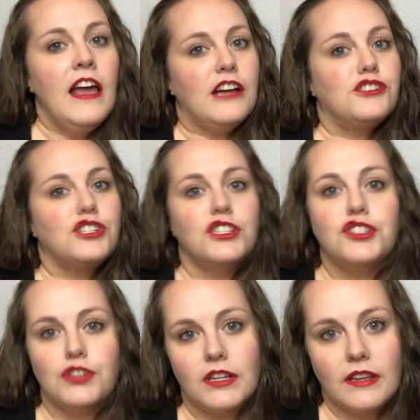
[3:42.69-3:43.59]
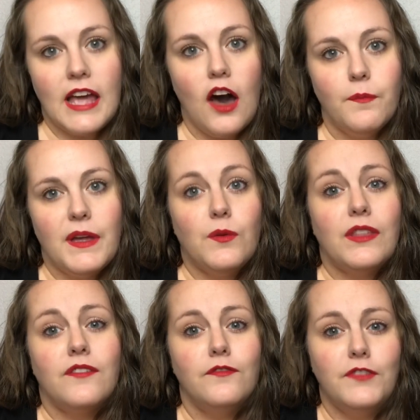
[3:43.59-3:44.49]
It's just strictly helping
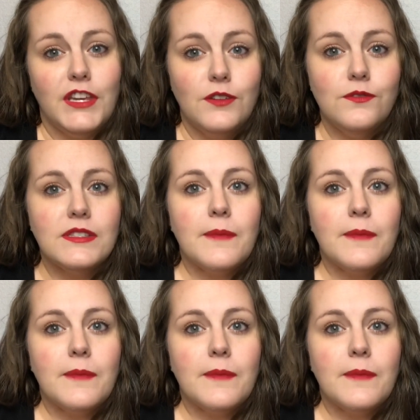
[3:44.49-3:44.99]
with views,